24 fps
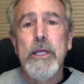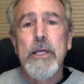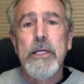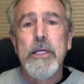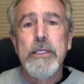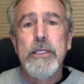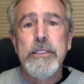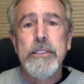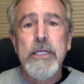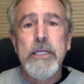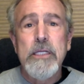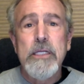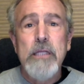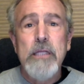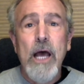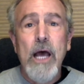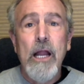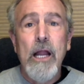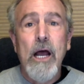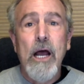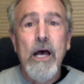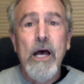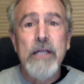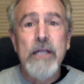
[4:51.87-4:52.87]
Thich
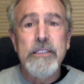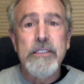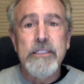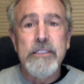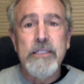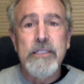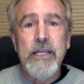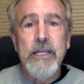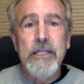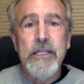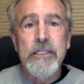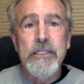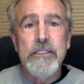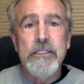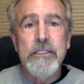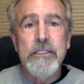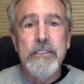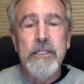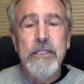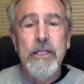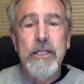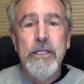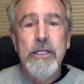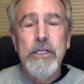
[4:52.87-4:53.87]
Nhat Hanh says,
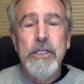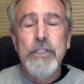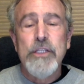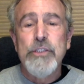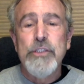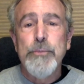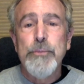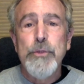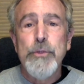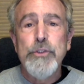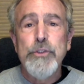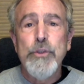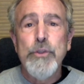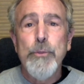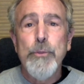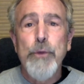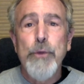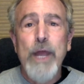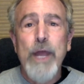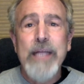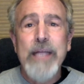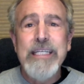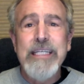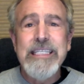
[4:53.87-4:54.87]
"Spiritual
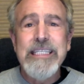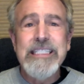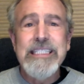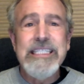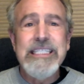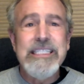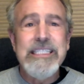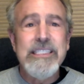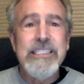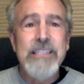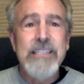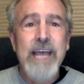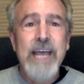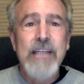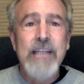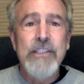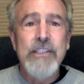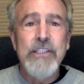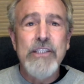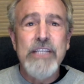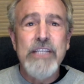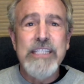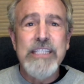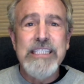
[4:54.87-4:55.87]
practice is not
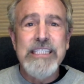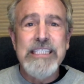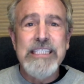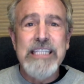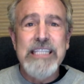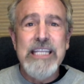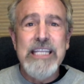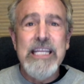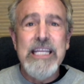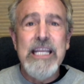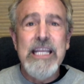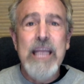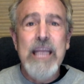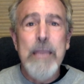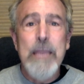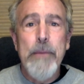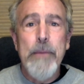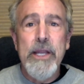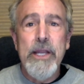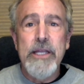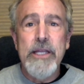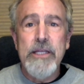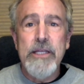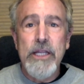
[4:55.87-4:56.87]
just sitting and
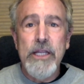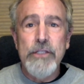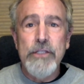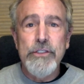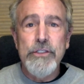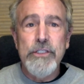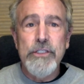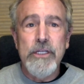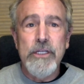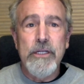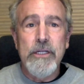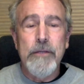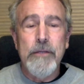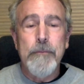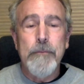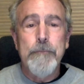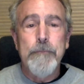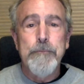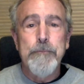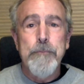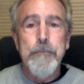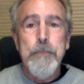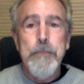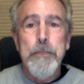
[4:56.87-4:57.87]
meditation.
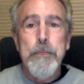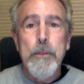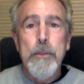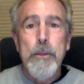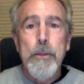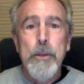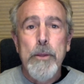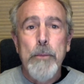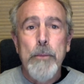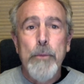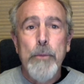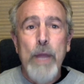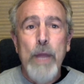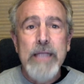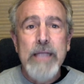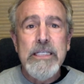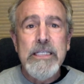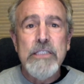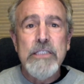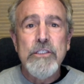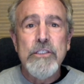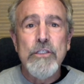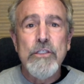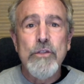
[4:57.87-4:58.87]

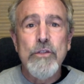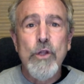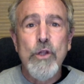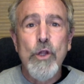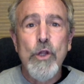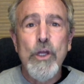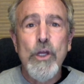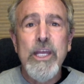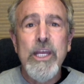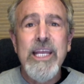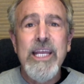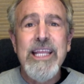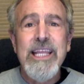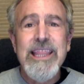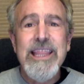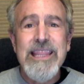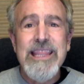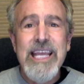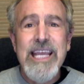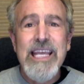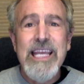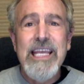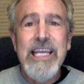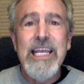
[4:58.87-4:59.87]
Practice is looking,
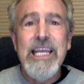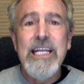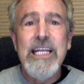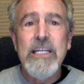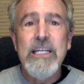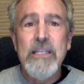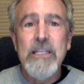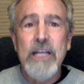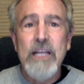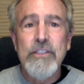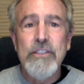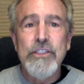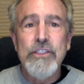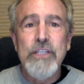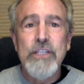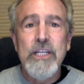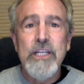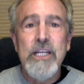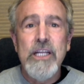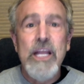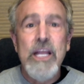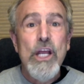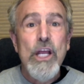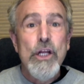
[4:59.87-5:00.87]
thinking,
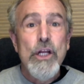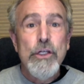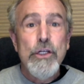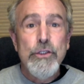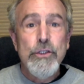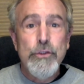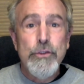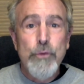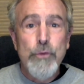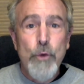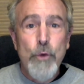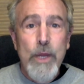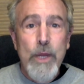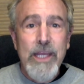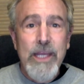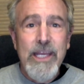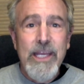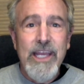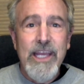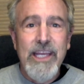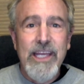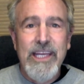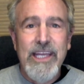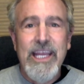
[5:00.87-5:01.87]
touching,
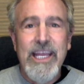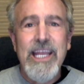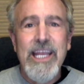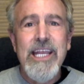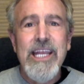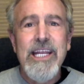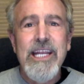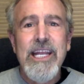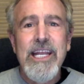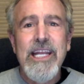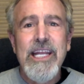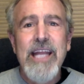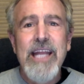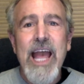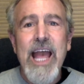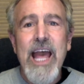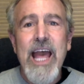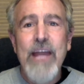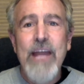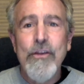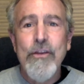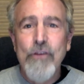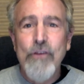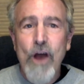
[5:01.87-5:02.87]
drinking, eating,
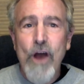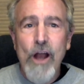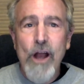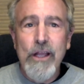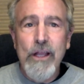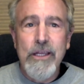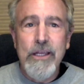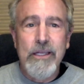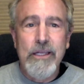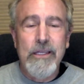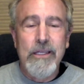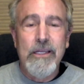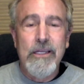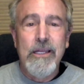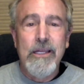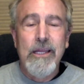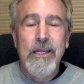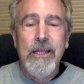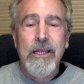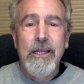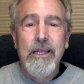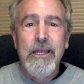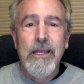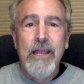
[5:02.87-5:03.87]
and talking.
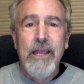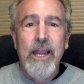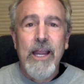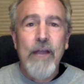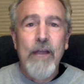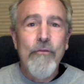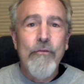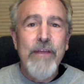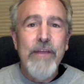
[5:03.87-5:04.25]
Every